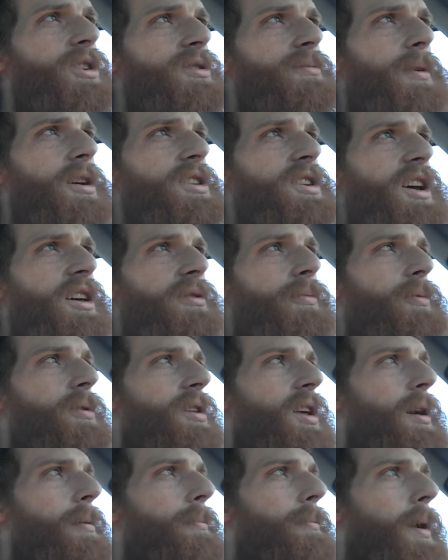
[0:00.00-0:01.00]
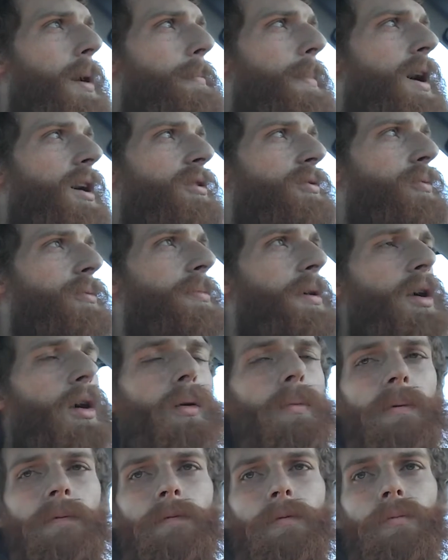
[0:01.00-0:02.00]
because my mouth would be
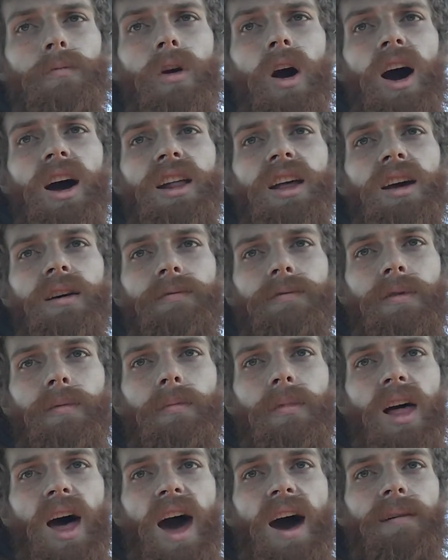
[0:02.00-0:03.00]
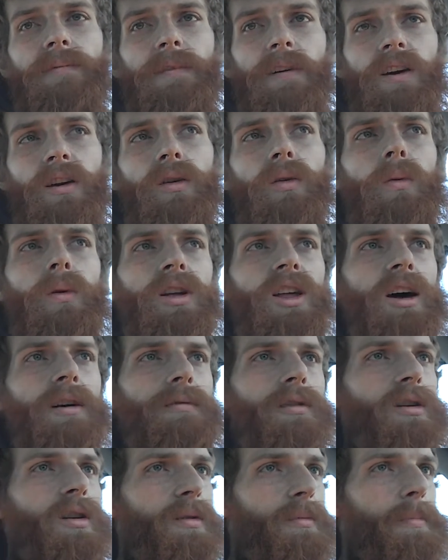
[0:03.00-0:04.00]
open from riding, from laughing or
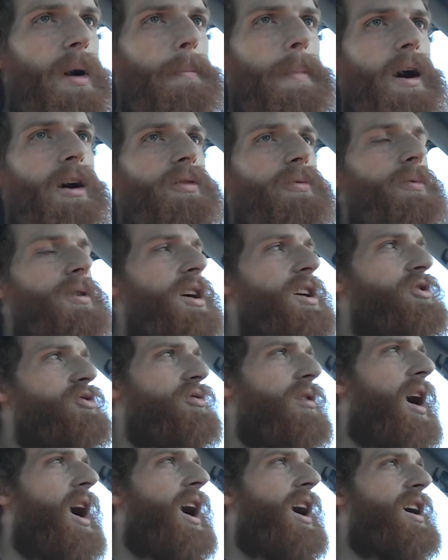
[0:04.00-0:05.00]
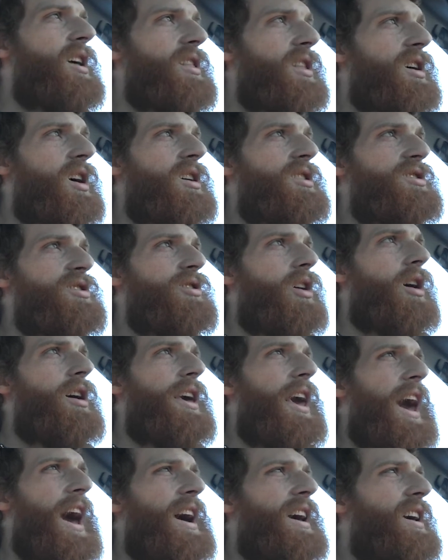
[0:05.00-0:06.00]
whatever, and my mouth would get dry, and then I'd start
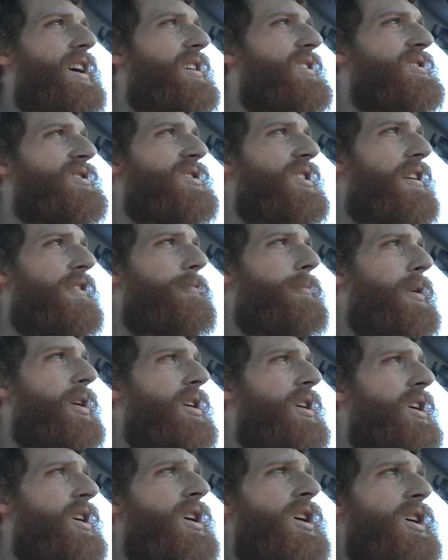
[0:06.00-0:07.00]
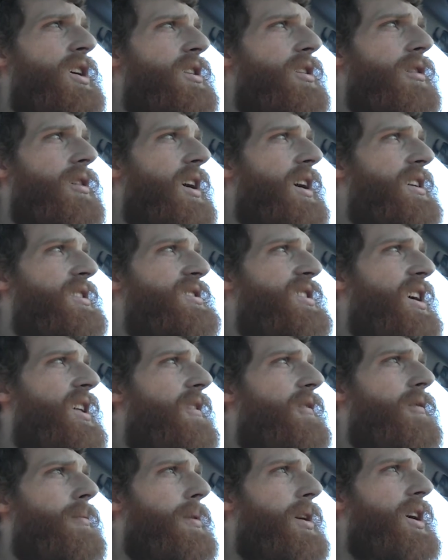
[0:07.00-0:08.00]
gagging and stuff. But like I said,
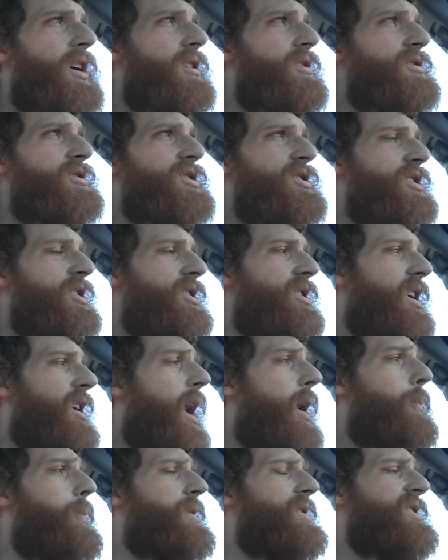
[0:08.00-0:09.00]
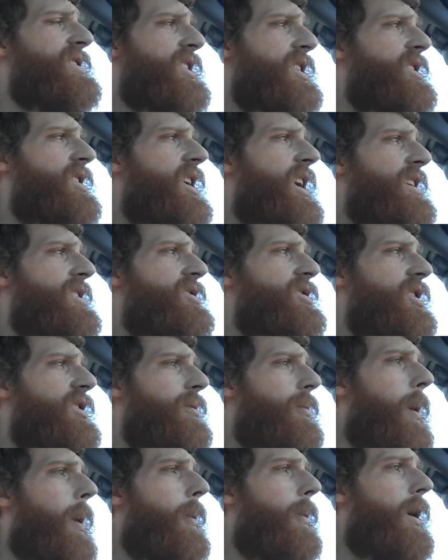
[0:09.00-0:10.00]
everybody understood that I wasn't gonna actually
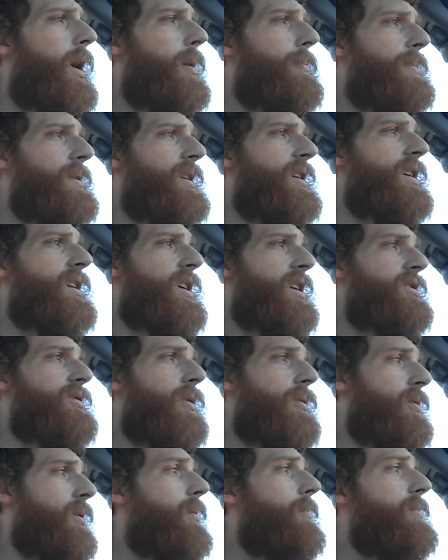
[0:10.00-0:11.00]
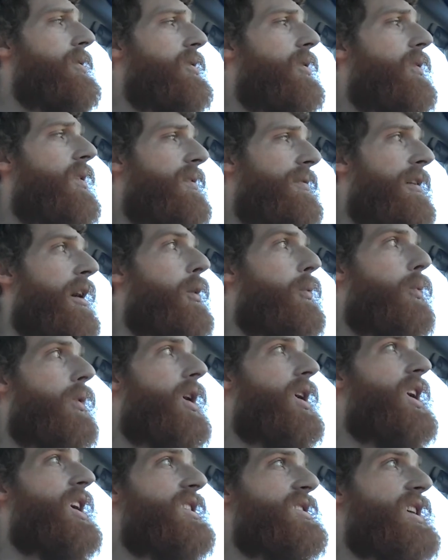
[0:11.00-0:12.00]
throw up, and then I told them, if I
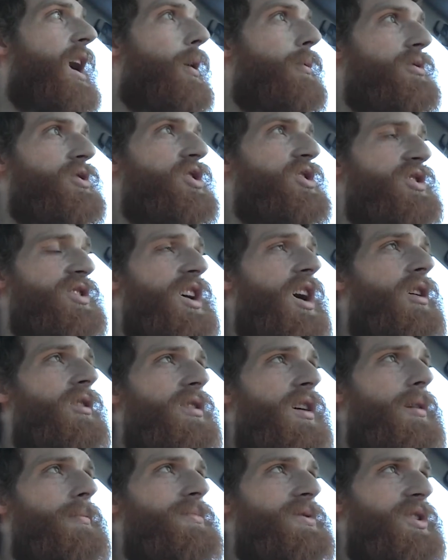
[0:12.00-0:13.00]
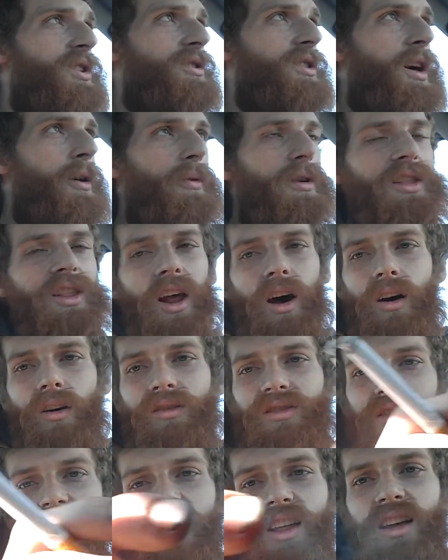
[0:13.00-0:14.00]
would just tell them so they would
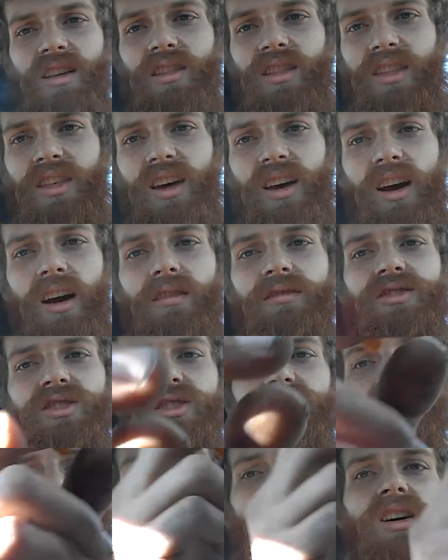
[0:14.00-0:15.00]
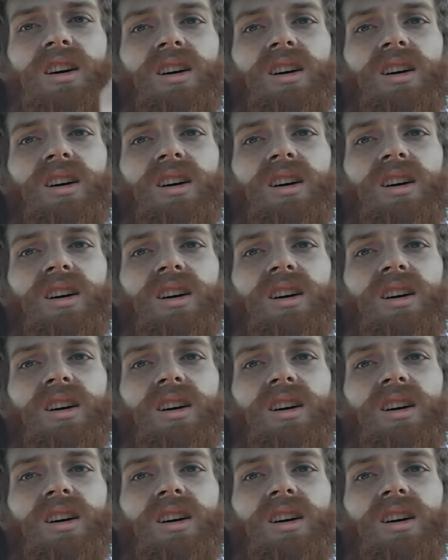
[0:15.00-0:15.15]
know, so they didn't think I was just